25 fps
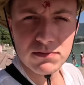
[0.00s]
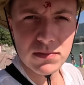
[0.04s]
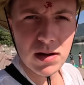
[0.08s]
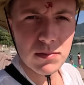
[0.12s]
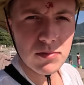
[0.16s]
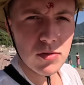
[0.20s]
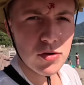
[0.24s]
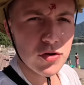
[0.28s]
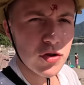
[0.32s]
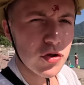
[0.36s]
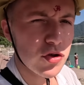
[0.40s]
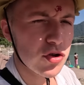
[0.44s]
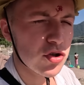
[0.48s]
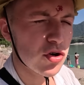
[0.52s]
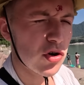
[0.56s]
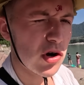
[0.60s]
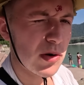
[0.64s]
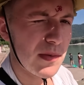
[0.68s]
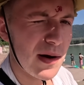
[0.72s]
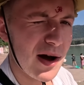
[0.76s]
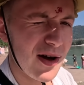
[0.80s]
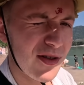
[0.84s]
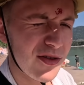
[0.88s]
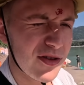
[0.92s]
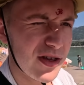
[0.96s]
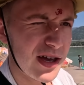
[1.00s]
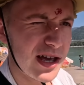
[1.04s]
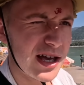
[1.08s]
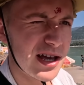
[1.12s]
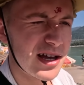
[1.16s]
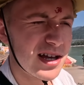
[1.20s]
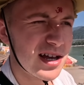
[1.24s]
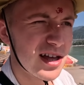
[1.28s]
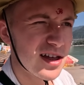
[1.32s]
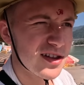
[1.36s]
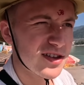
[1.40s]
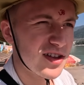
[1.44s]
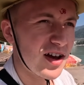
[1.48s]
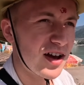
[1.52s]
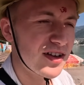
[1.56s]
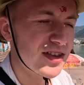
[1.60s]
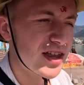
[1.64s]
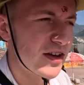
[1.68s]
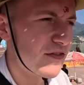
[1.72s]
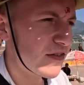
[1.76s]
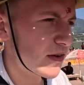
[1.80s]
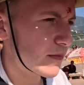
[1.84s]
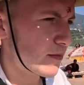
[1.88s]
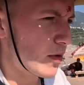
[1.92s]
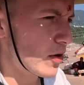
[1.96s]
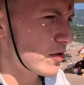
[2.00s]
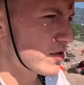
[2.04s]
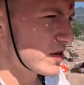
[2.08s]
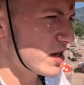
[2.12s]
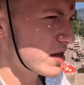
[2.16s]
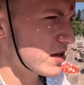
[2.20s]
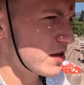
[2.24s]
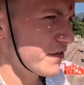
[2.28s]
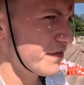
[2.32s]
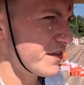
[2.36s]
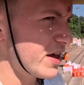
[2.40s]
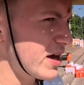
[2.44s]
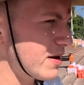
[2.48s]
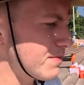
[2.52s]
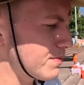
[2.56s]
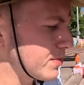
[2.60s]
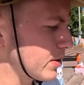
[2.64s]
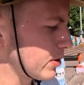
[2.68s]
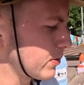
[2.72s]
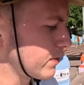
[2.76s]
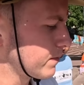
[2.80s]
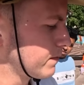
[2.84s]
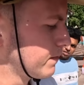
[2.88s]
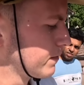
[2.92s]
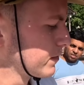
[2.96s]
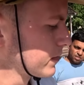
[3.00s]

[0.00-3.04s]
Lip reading: I'm not too sure about the scientific process of that, but